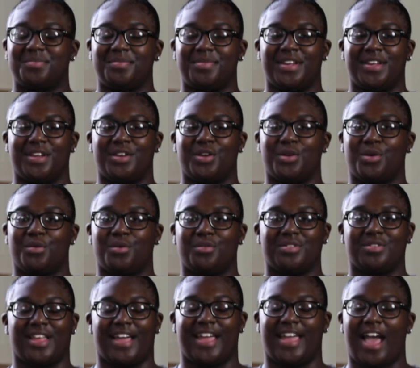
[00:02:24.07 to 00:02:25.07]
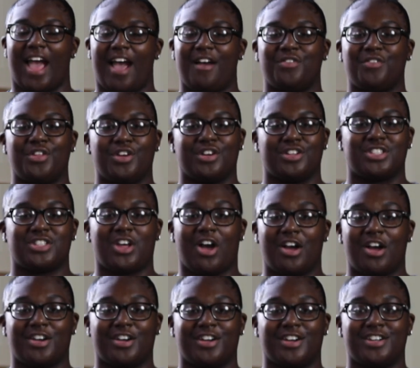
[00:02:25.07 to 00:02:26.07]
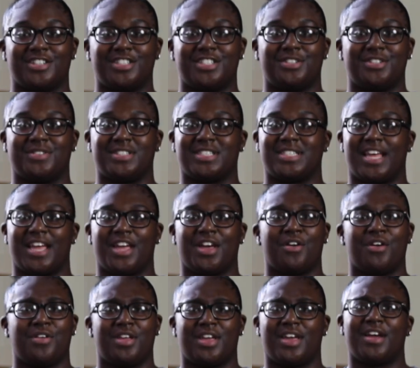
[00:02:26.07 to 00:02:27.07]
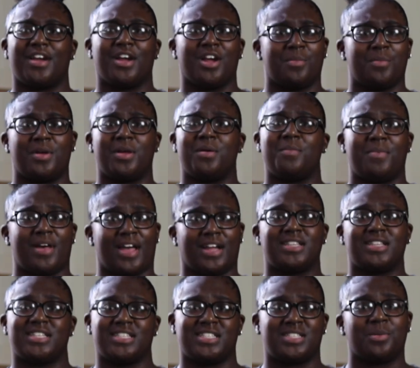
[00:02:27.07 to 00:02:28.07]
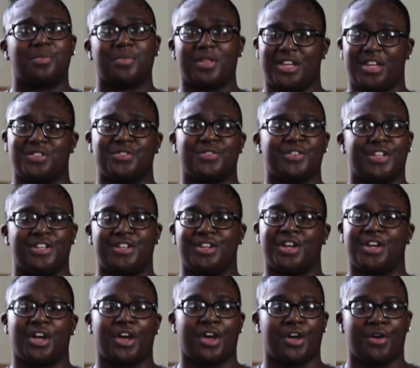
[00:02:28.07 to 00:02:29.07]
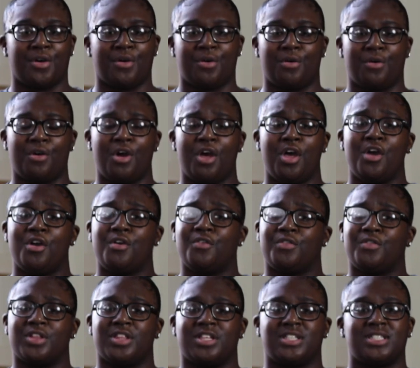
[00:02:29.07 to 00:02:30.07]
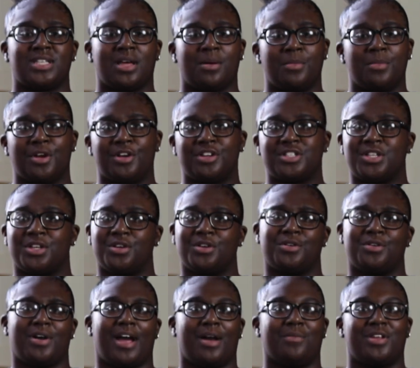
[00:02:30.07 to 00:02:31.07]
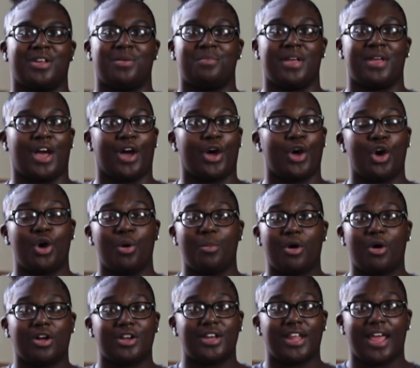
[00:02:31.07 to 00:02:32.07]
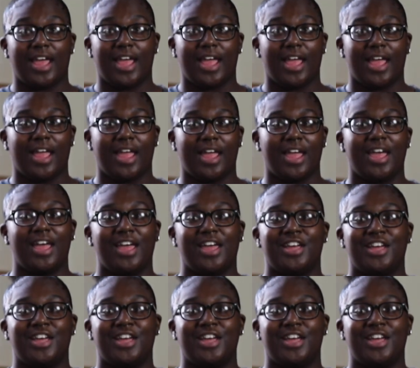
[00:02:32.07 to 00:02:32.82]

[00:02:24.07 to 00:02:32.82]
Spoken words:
been like, after soccer, she was like, oh yeah, Urban Impact is the place for you to go for the summer, so I wouldn't be at home all day.